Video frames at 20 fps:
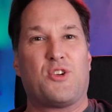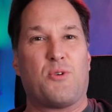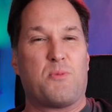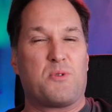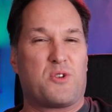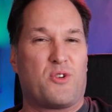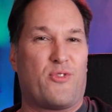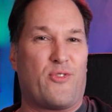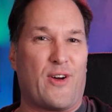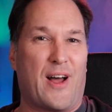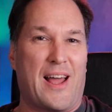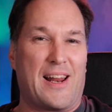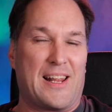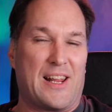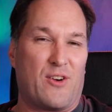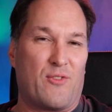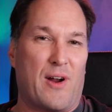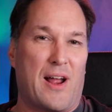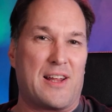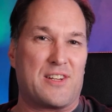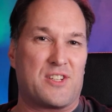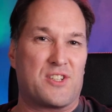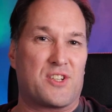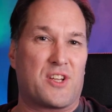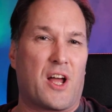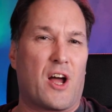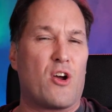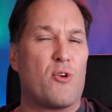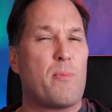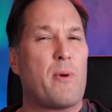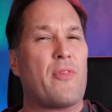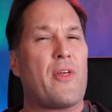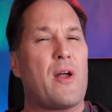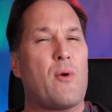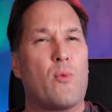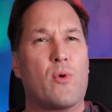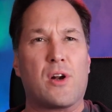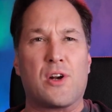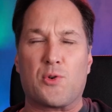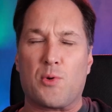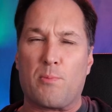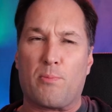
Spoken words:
terms of alien races go, but they wanted to